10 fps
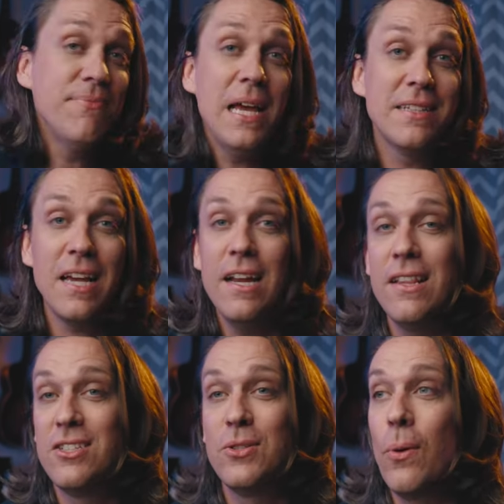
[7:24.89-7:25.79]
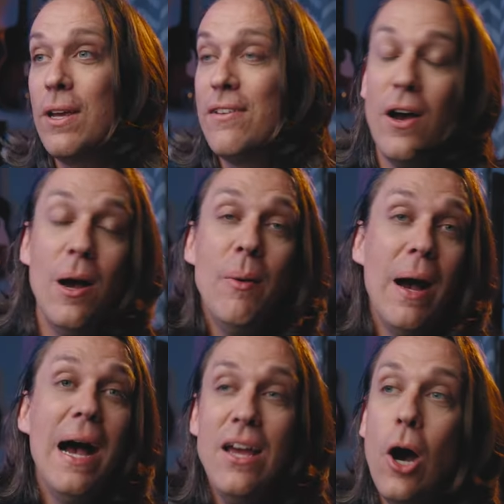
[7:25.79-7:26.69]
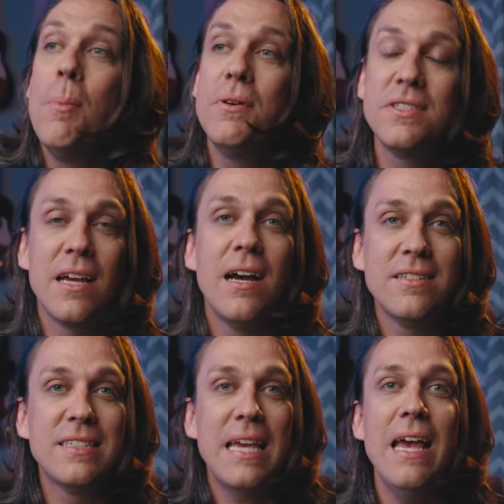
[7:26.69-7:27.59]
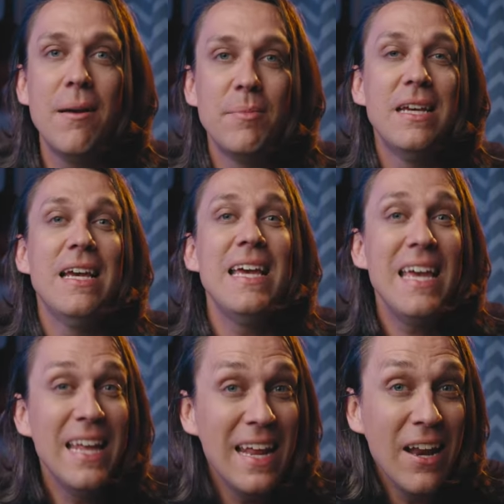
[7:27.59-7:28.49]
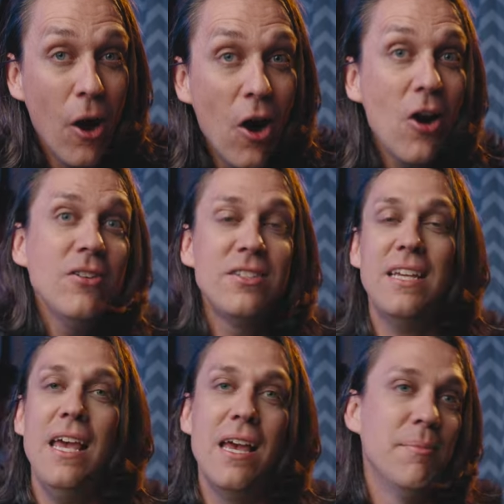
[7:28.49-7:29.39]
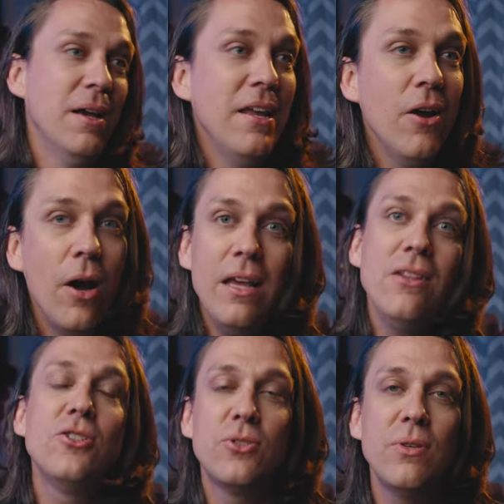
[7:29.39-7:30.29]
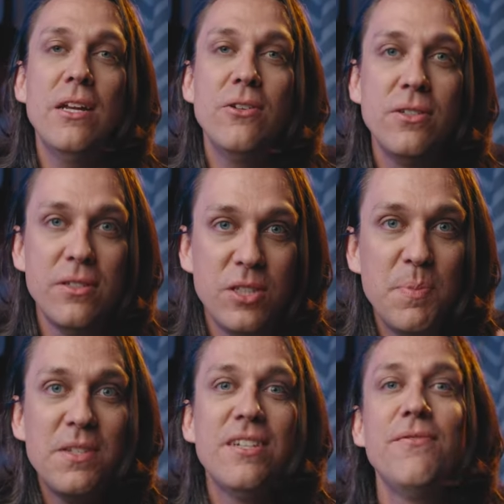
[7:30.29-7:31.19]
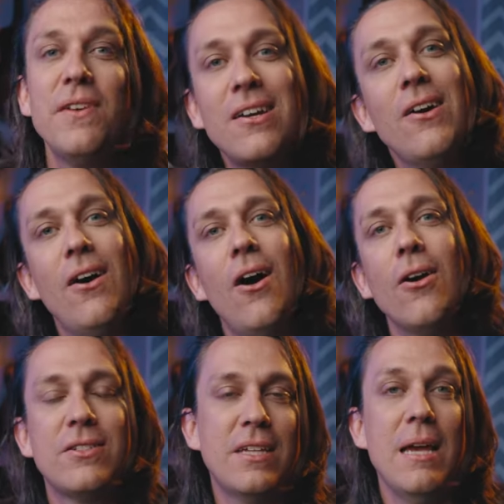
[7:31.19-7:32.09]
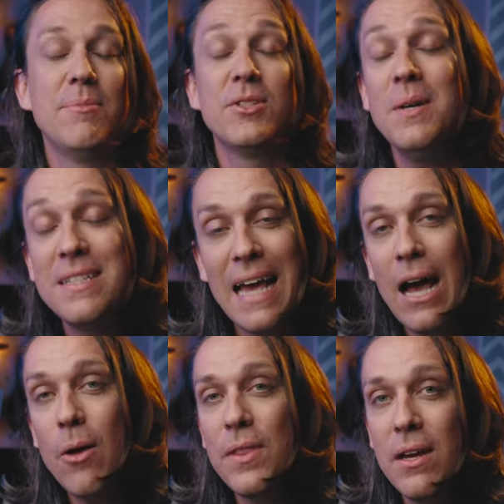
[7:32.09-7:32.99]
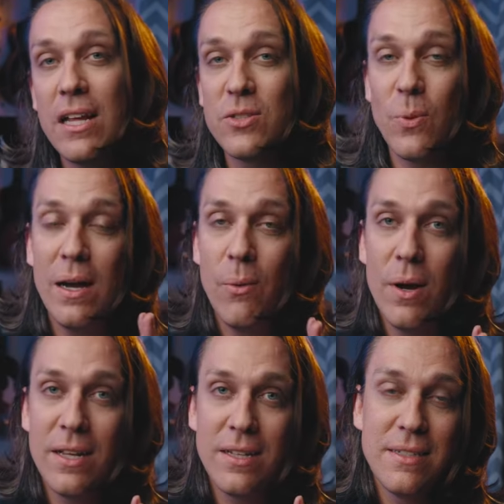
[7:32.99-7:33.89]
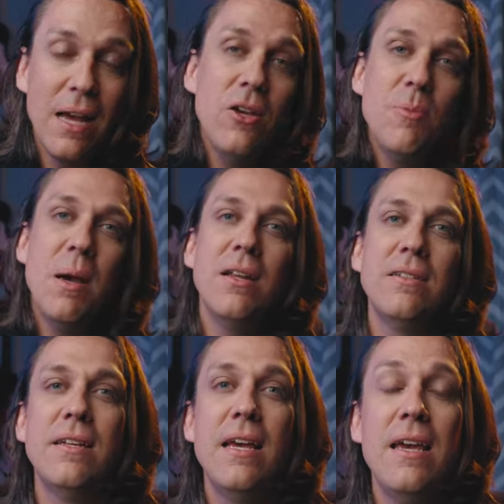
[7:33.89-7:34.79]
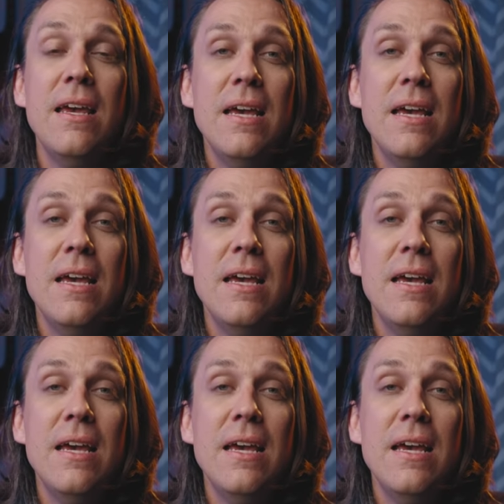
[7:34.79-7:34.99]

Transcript: That's kind of the story of how I almost got scammed in an art scam, an illustrator-specific art scam. So it's out there. That's why I wanted to tell you about it today.